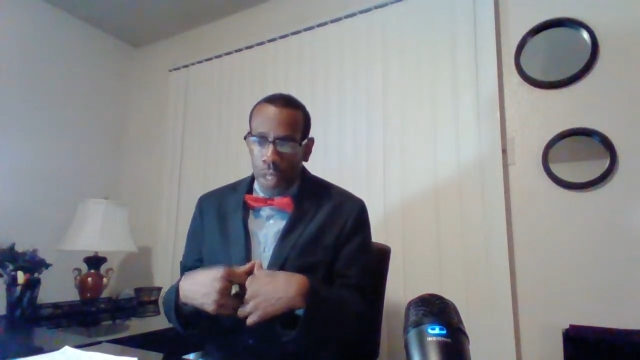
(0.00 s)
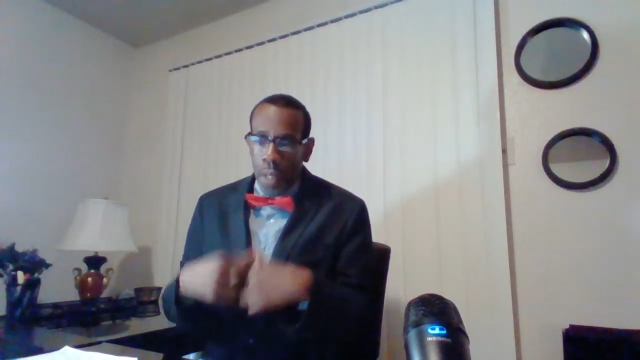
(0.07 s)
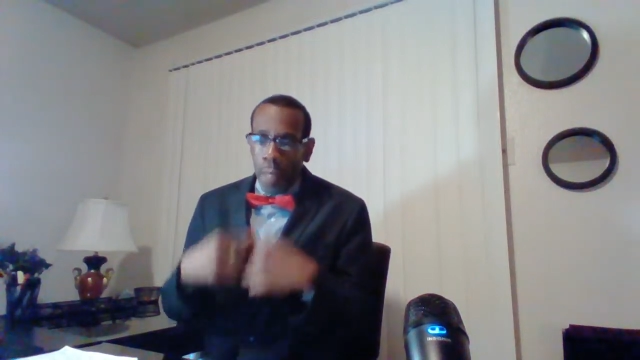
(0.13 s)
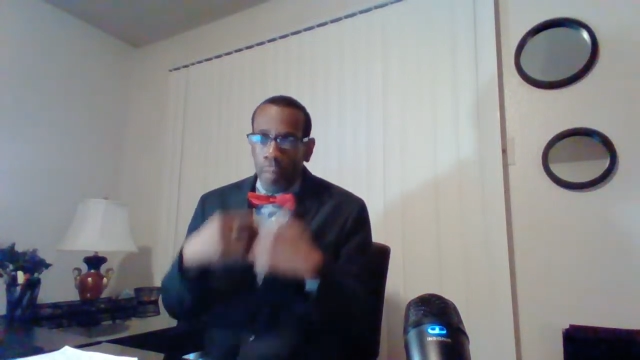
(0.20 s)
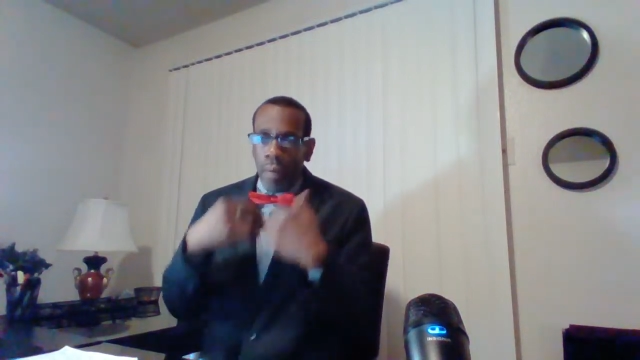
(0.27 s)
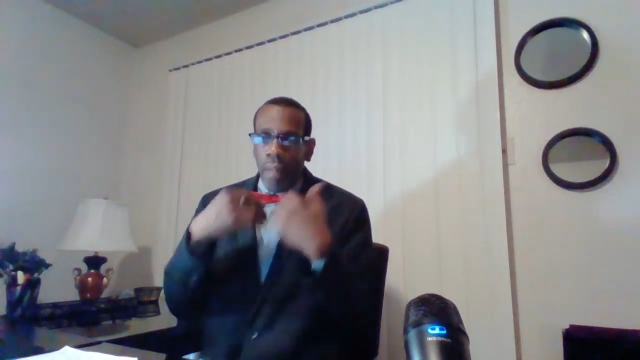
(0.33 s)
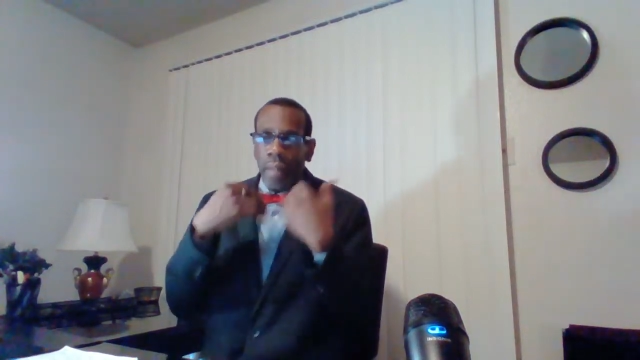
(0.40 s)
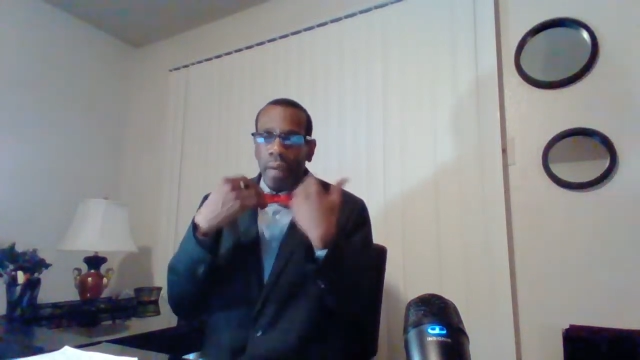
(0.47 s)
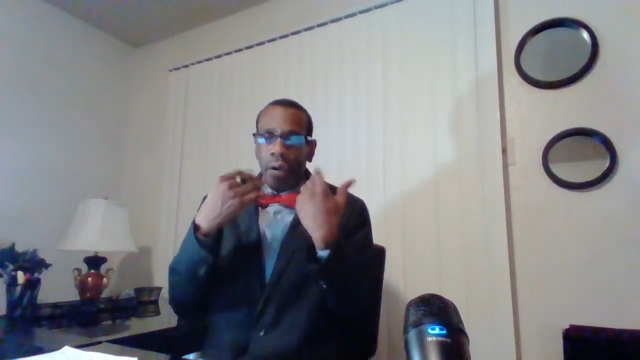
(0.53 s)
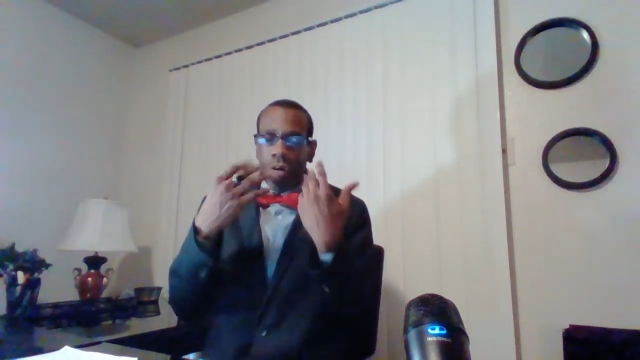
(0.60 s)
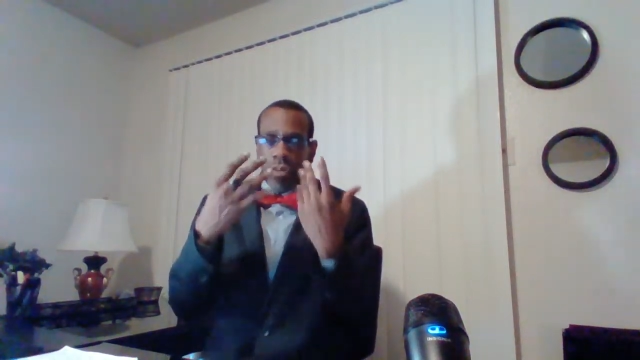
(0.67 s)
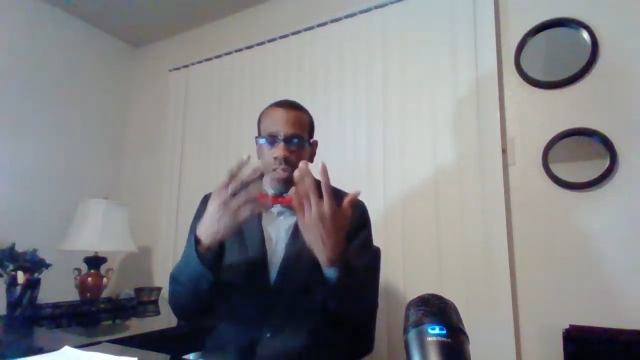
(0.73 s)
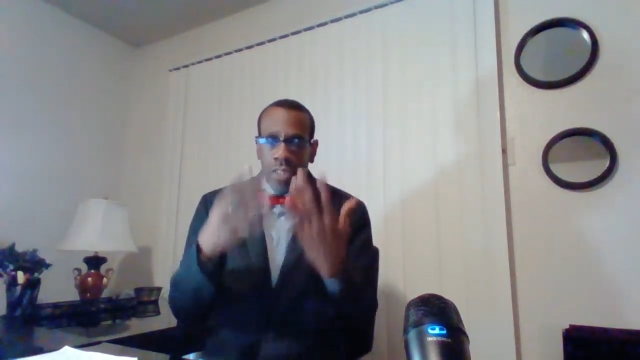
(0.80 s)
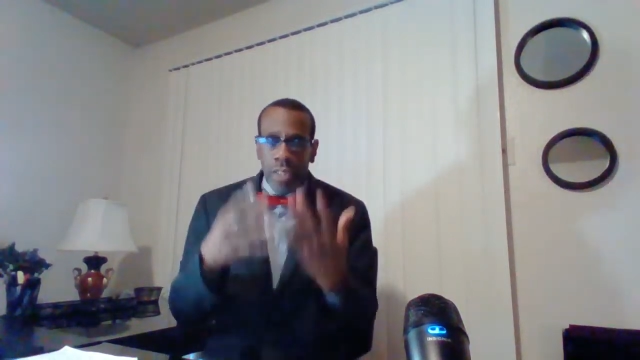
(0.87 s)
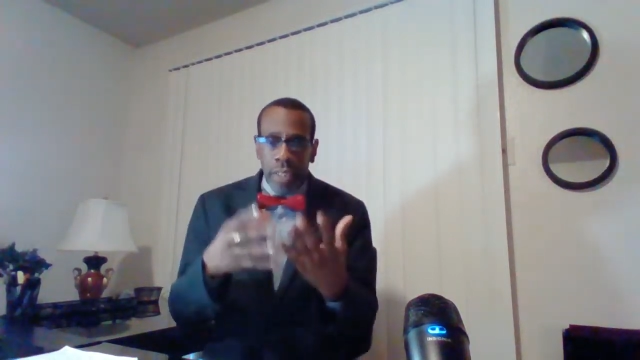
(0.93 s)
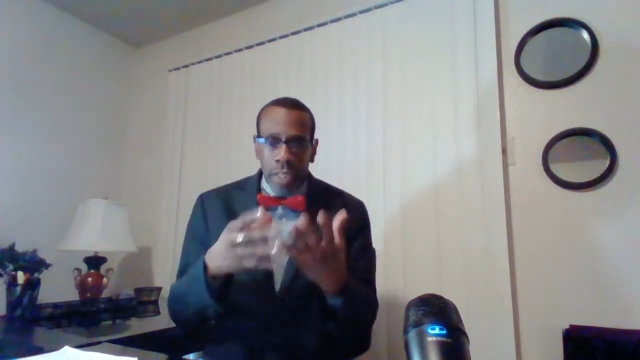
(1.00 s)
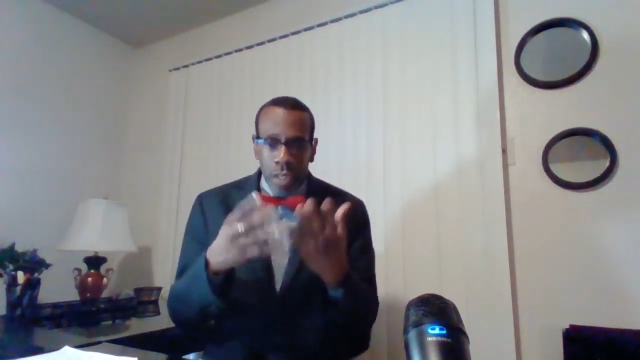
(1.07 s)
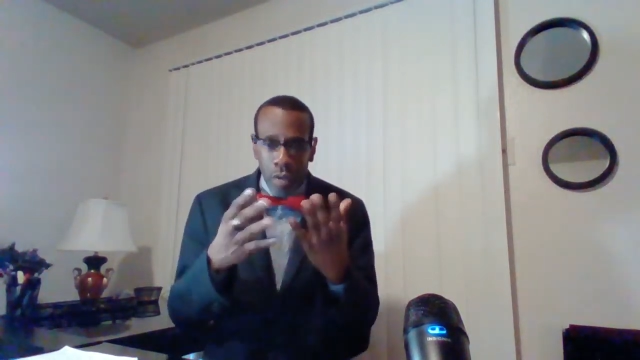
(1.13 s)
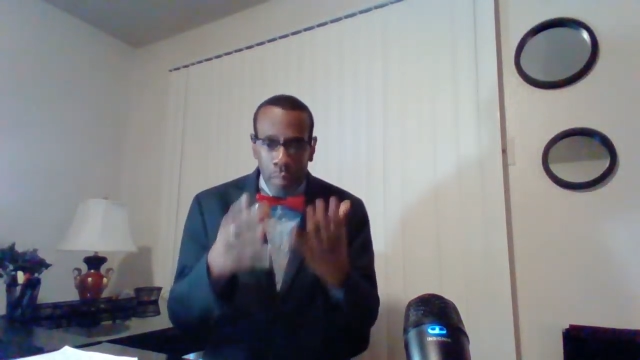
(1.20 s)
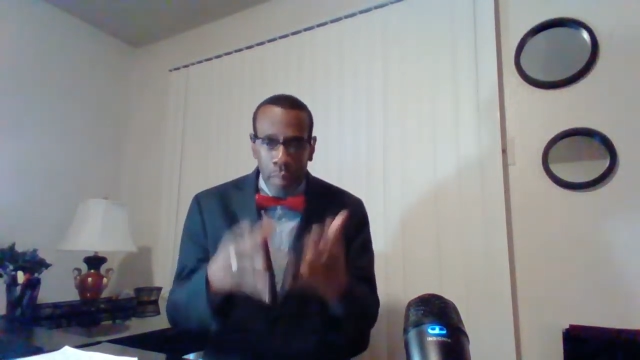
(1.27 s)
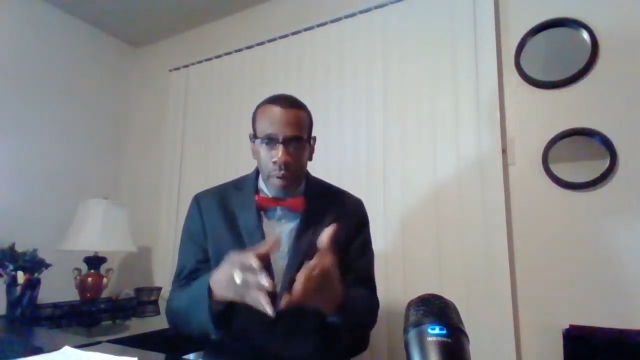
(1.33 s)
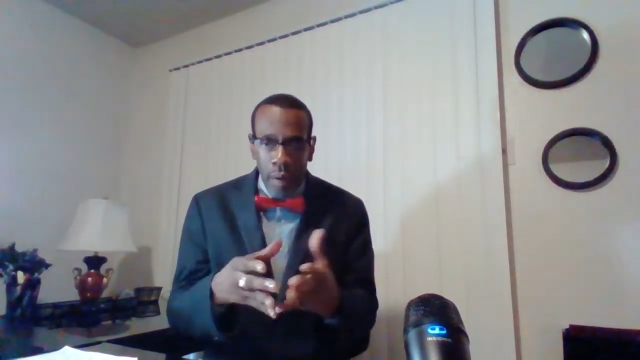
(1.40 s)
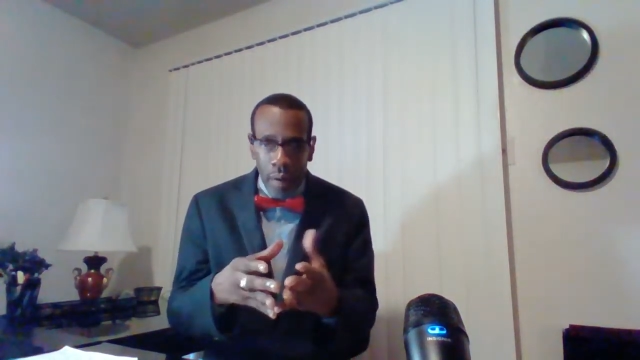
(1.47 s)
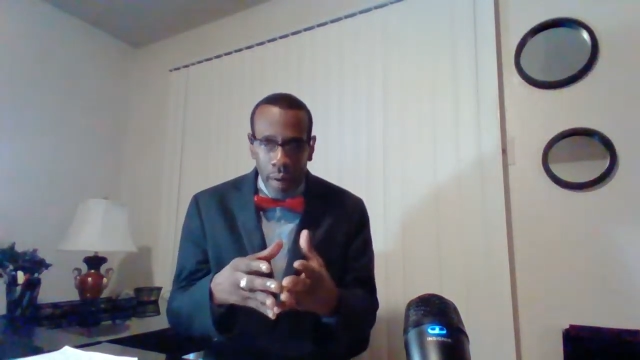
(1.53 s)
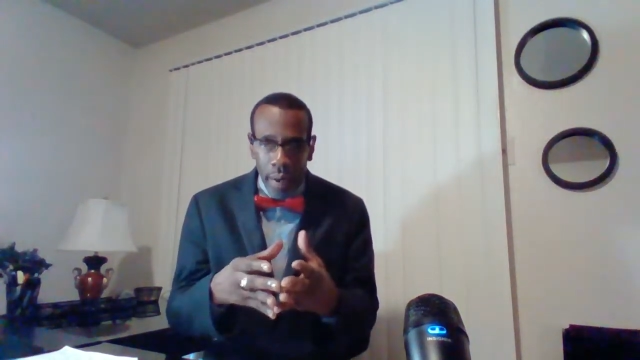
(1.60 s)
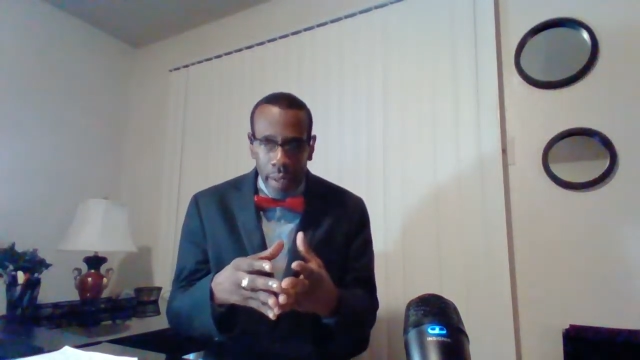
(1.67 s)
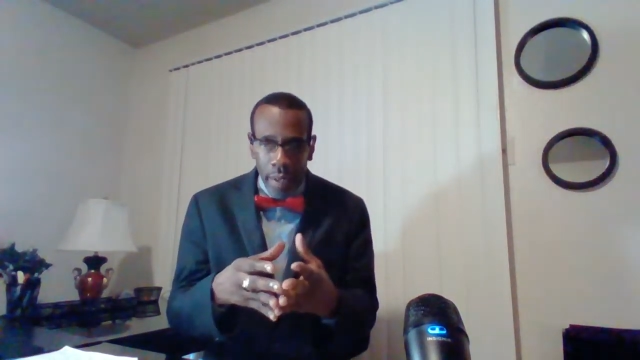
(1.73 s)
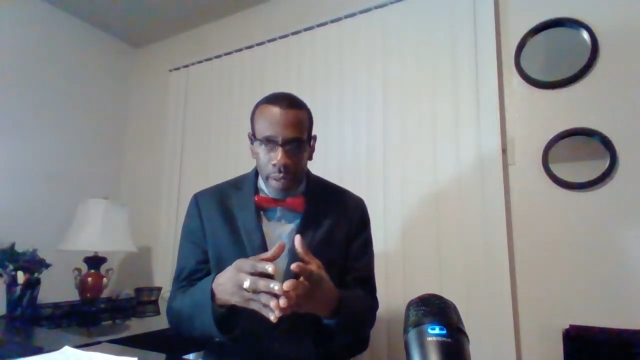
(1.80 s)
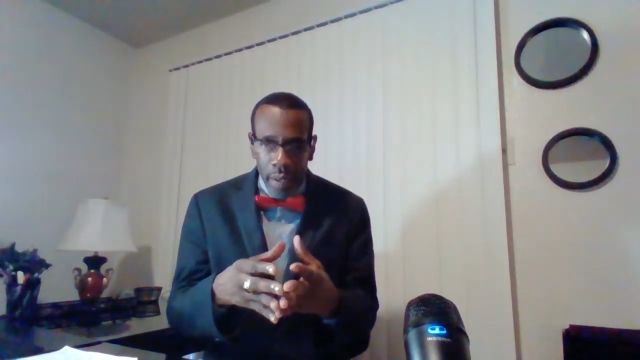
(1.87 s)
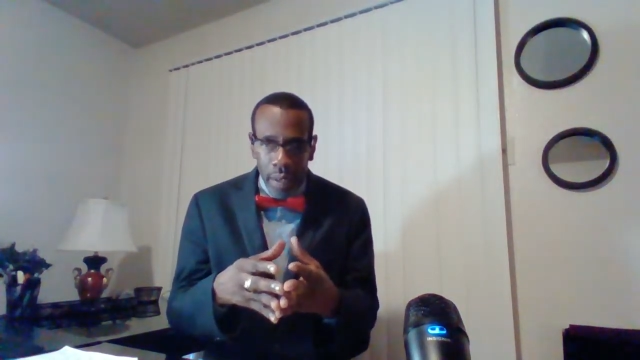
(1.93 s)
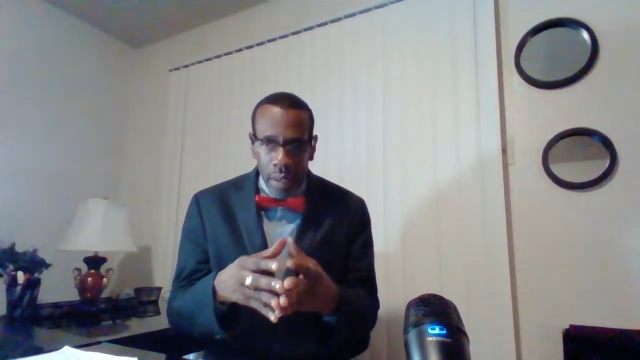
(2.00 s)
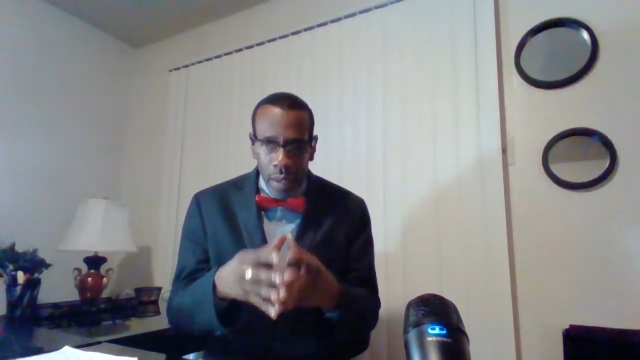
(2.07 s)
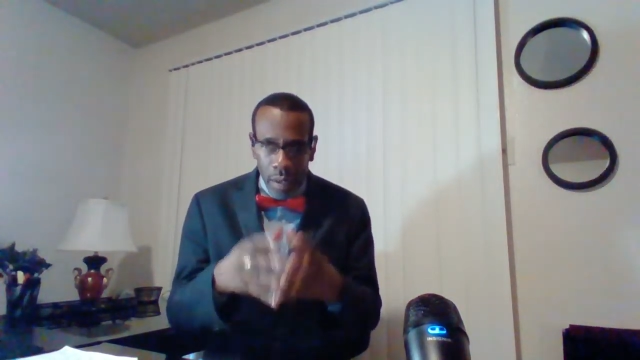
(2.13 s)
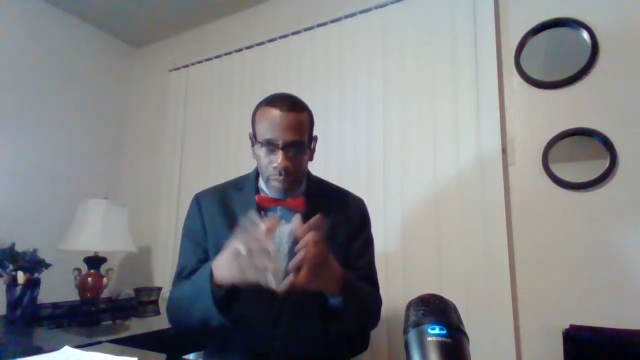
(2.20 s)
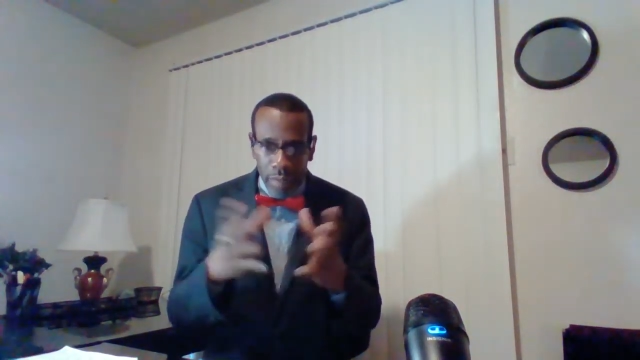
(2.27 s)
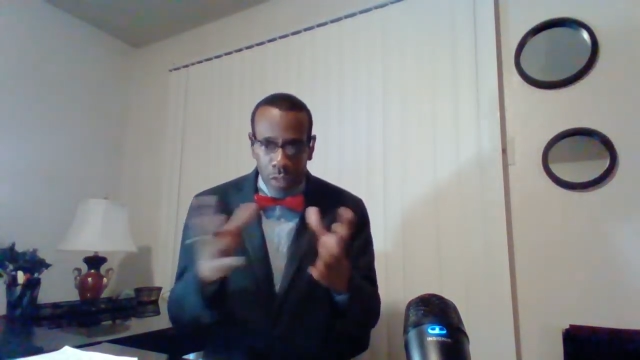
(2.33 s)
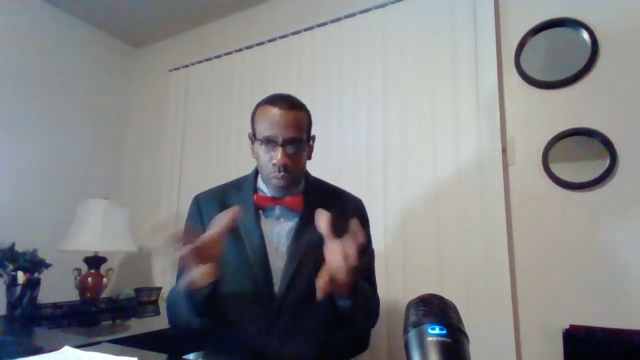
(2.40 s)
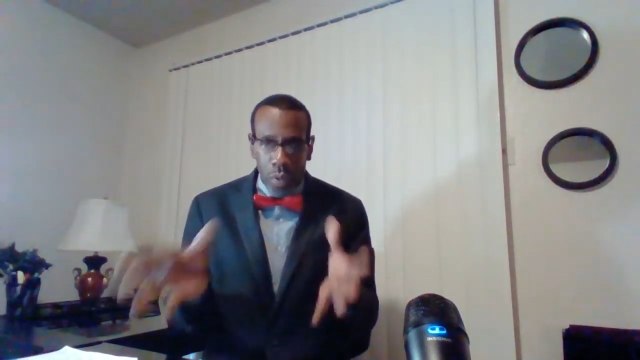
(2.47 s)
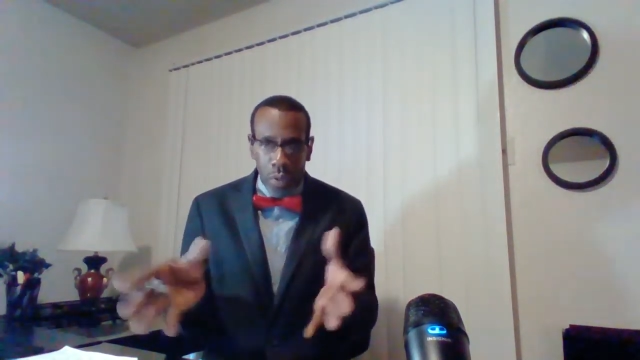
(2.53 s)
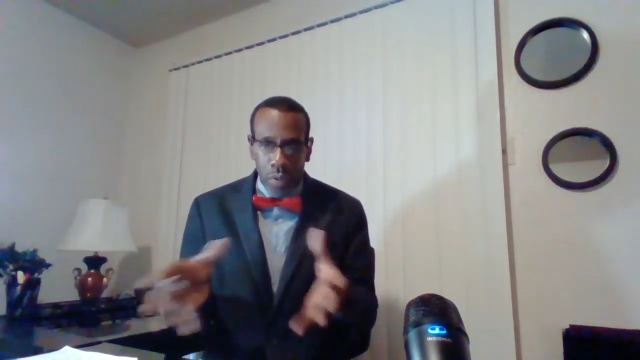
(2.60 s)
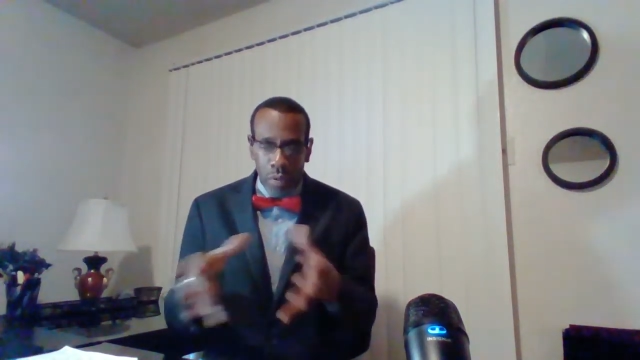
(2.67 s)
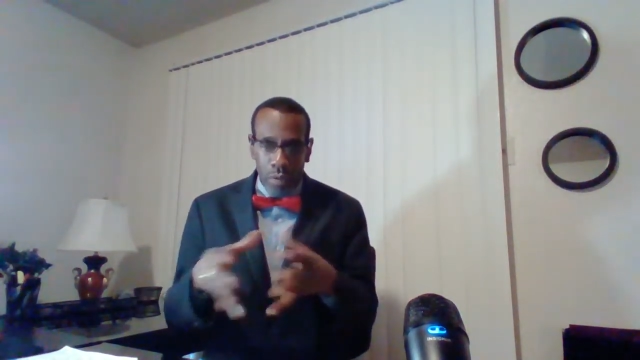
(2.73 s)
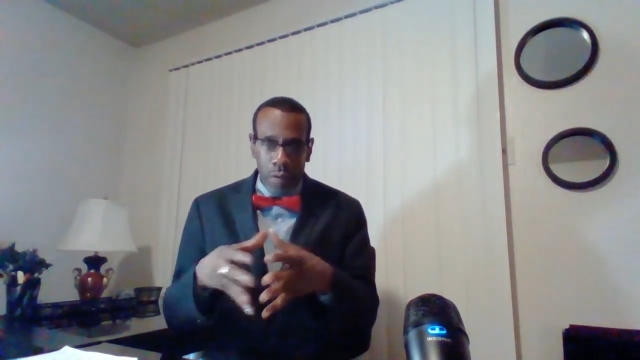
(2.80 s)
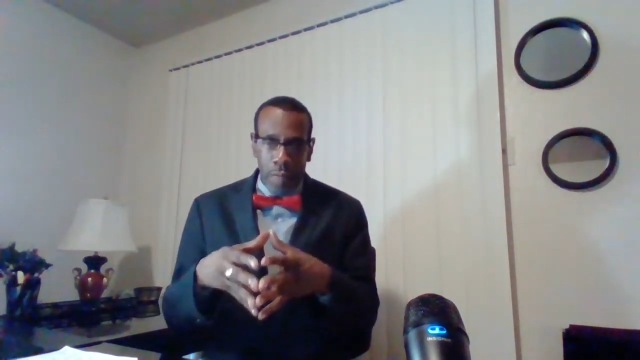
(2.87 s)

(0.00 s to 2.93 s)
but they are still a part of this world.